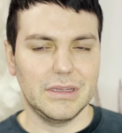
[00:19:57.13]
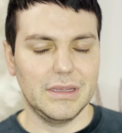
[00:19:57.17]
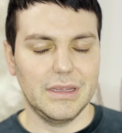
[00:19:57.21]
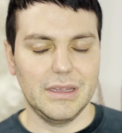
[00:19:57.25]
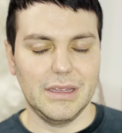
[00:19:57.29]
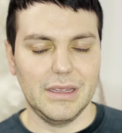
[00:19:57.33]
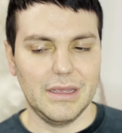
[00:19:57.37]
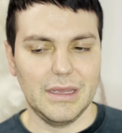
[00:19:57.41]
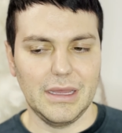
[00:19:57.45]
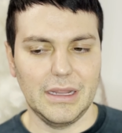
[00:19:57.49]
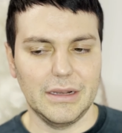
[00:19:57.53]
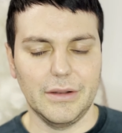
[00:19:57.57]

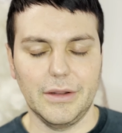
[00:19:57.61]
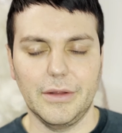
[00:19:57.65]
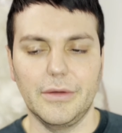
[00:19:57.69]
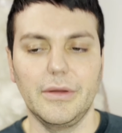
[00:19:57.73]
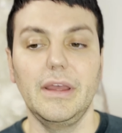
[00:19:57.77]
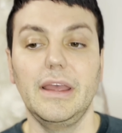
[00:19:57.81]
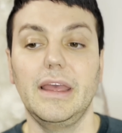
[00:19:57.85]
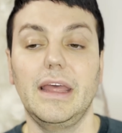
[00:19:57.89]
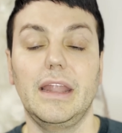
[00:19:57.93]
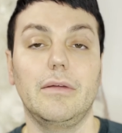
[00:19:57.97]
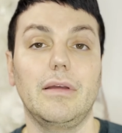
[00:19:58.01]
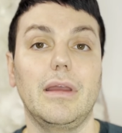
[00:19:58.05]
Uh, I don't
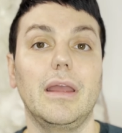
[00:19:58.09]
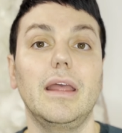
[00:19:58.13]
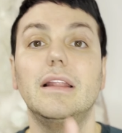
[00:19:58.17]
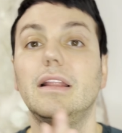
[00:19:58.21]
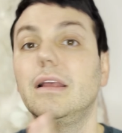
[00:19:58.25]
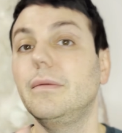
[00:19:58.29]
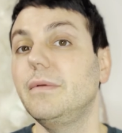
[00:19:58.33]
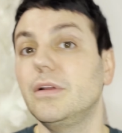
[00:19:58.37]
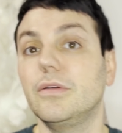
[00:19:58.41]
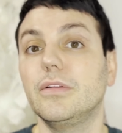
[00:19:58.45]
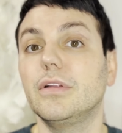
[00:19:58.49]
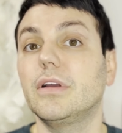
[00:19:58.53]
know. Anyway,
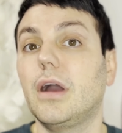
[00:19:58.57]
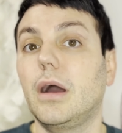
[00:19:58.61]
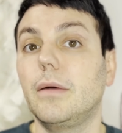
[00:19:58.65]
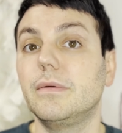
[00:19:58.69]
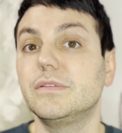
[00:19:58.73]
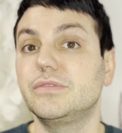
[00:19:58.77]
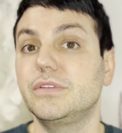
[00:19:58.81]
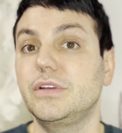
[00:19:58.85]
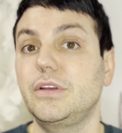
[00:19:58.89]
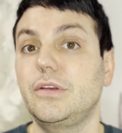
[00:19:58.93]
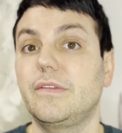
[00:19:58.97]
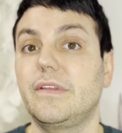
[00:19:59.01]
let me know in the
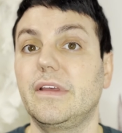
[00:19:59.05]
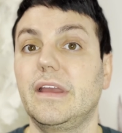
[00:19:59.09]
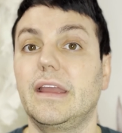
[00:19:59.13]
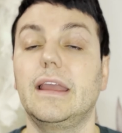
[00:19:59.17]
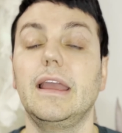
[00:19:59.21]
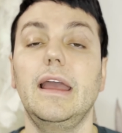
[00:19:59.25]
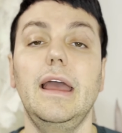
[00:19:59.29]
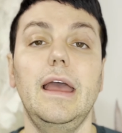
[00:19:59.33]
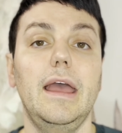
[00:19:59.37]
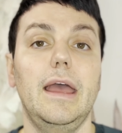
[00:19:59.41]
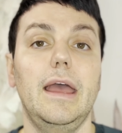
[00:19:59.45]
comments what you think.